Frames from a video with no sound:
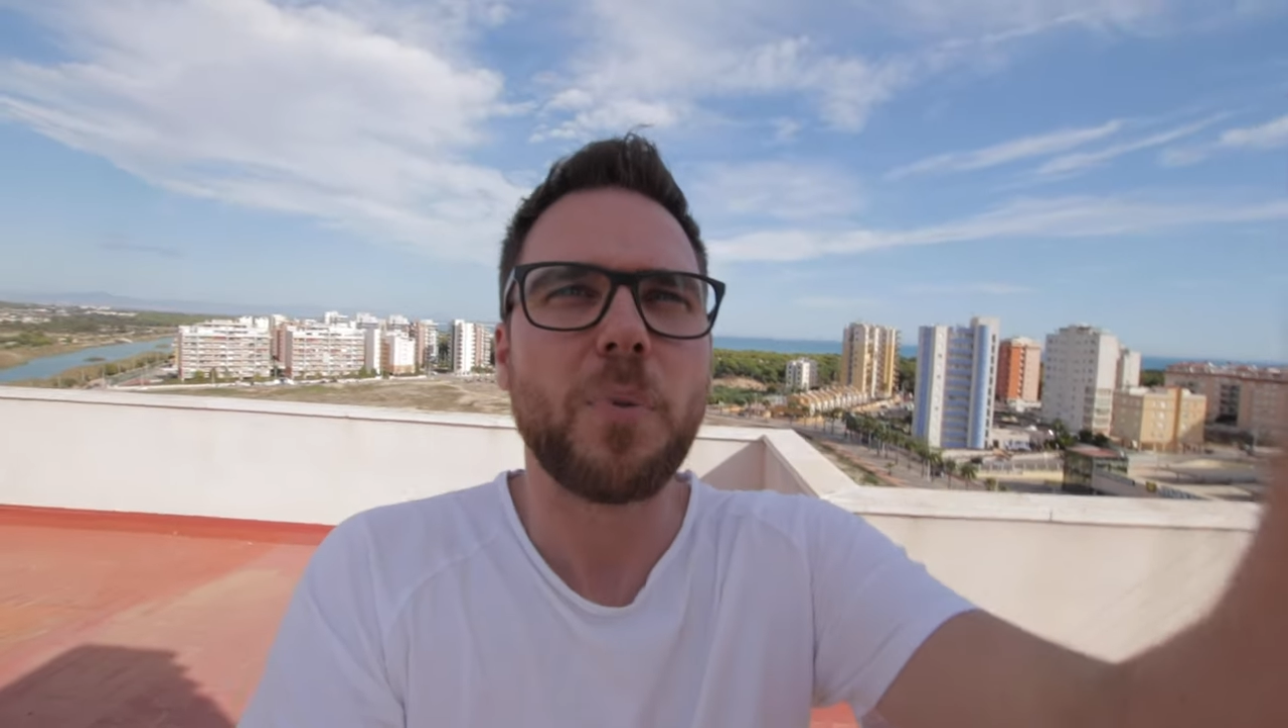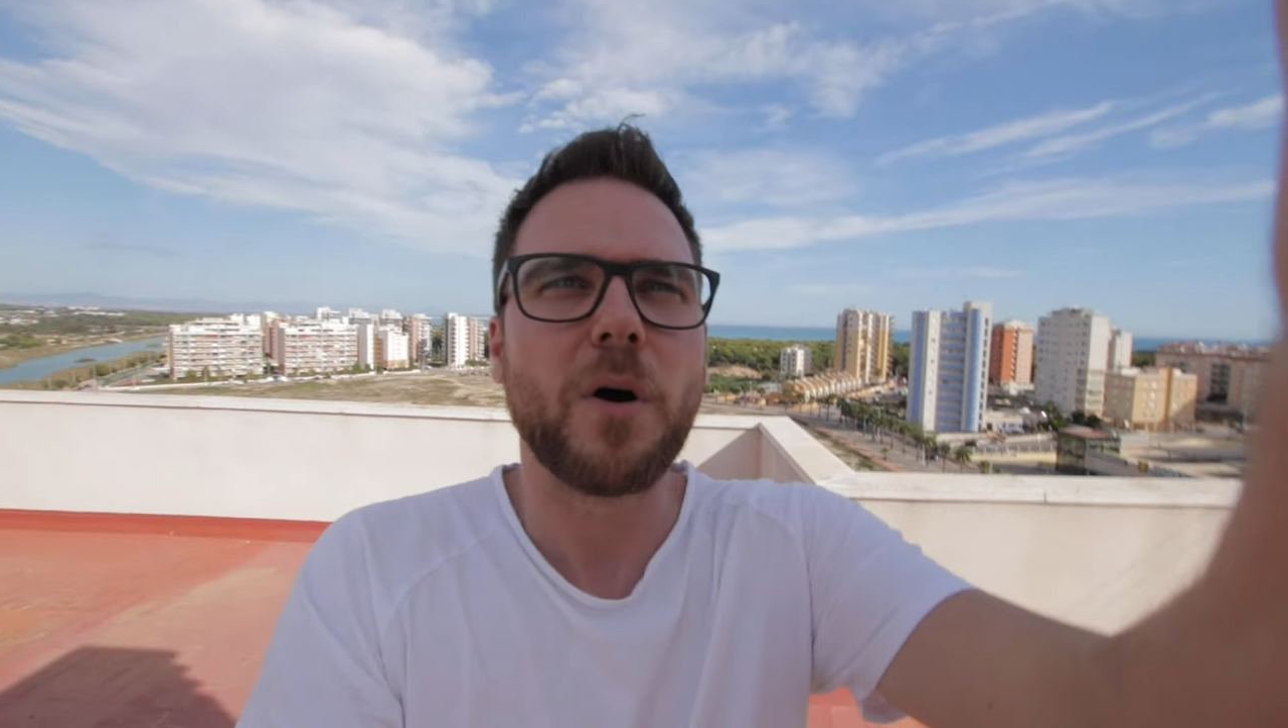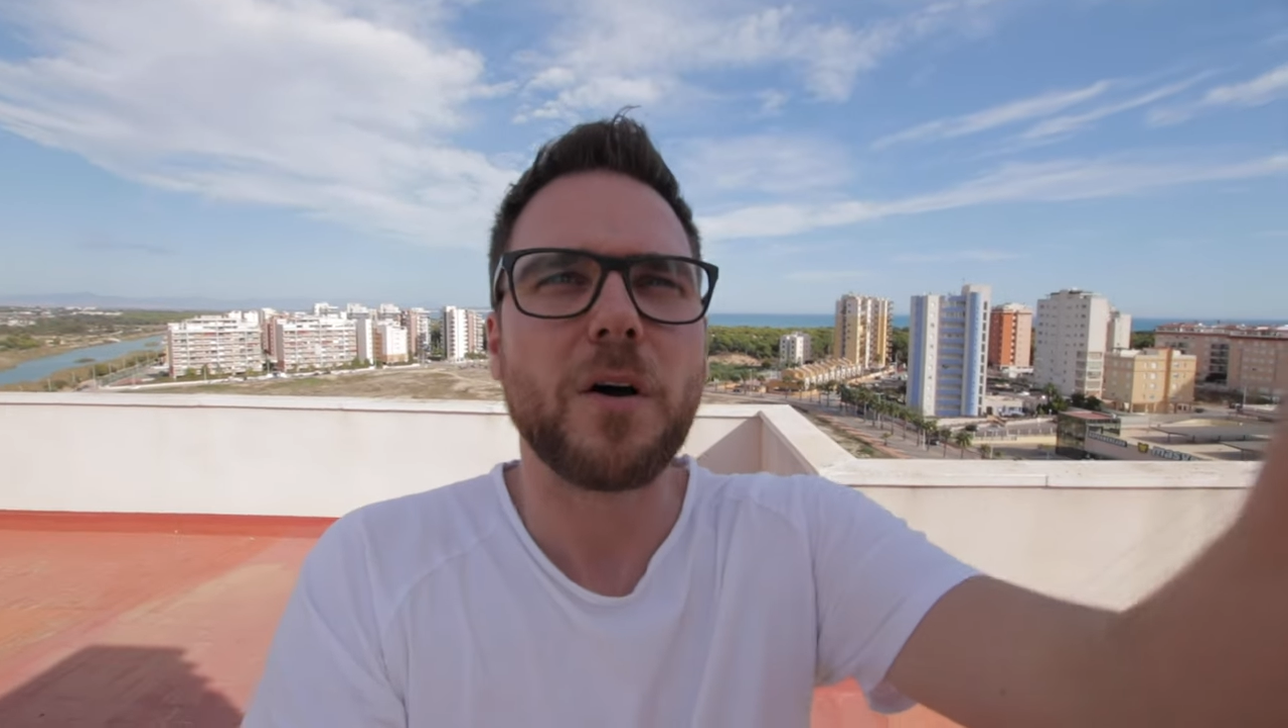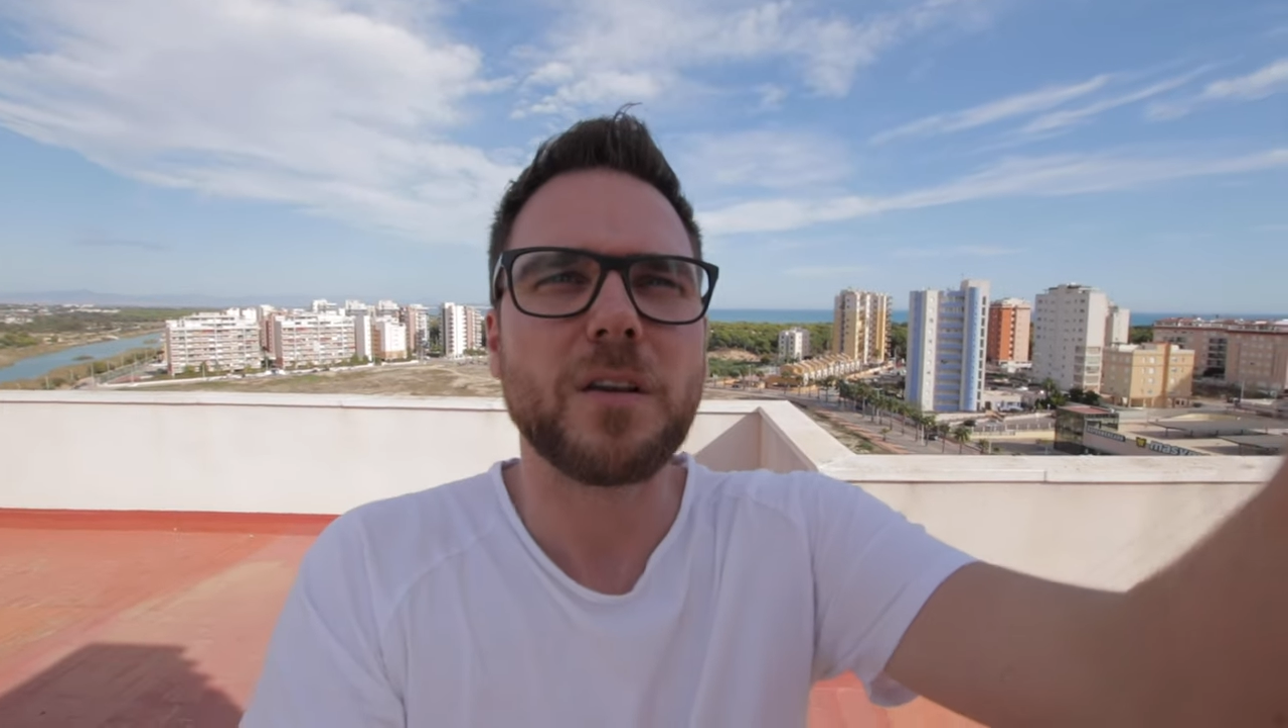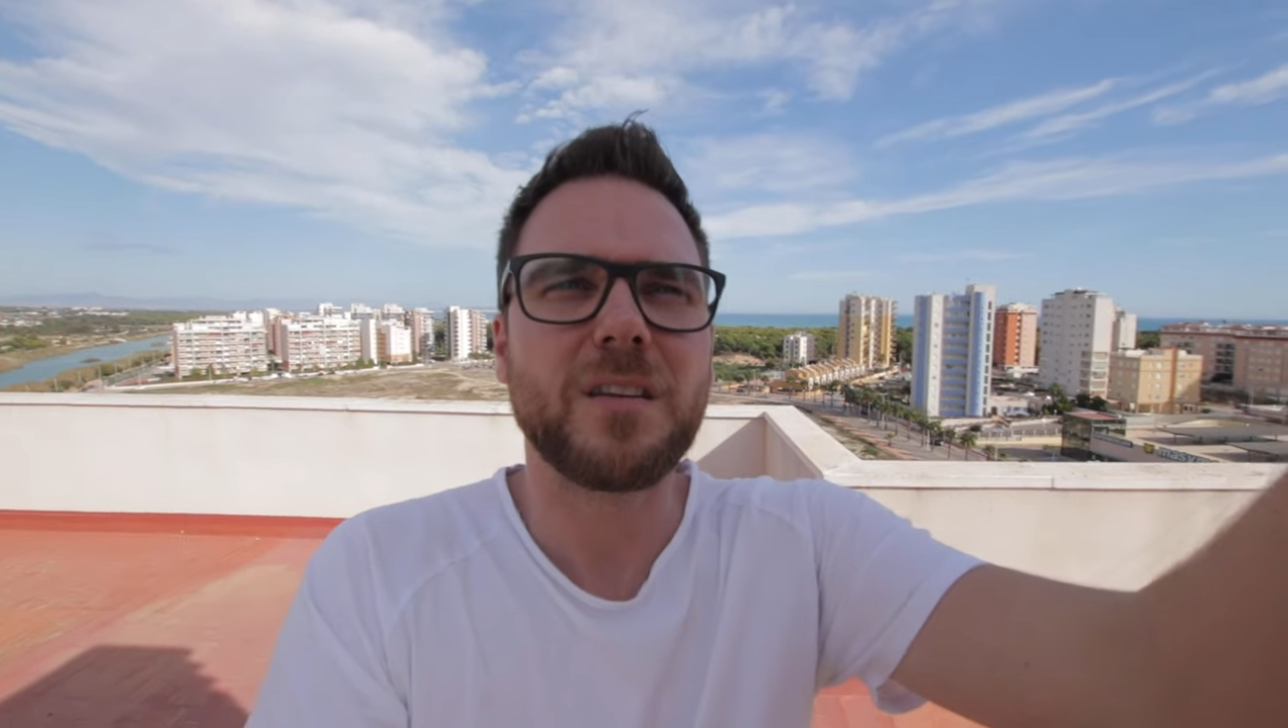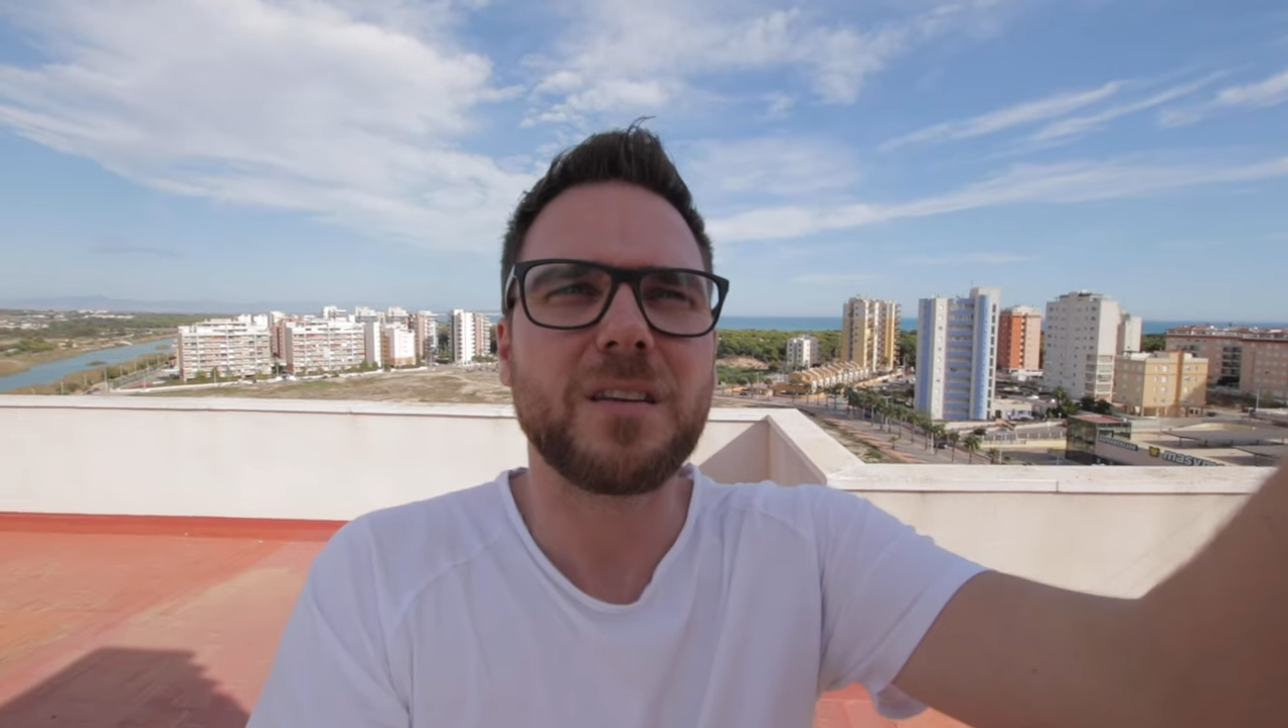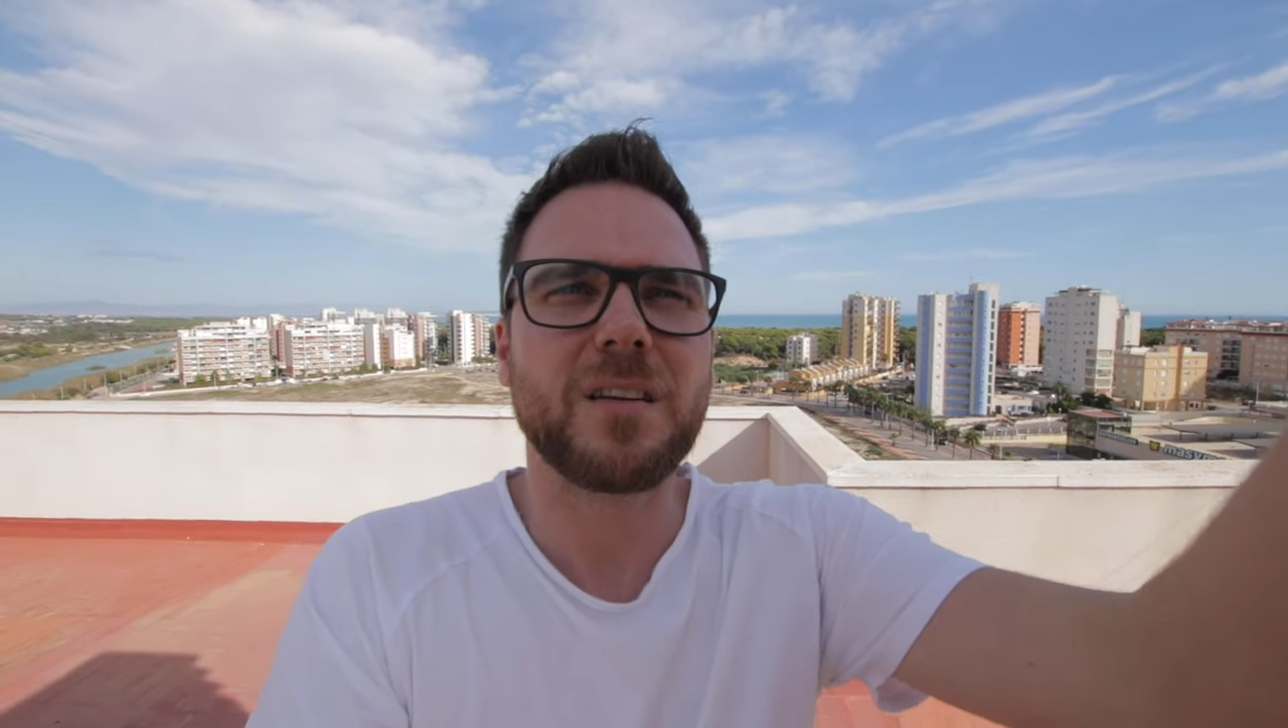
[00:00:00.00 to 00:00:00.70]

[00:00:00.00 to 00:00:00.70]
but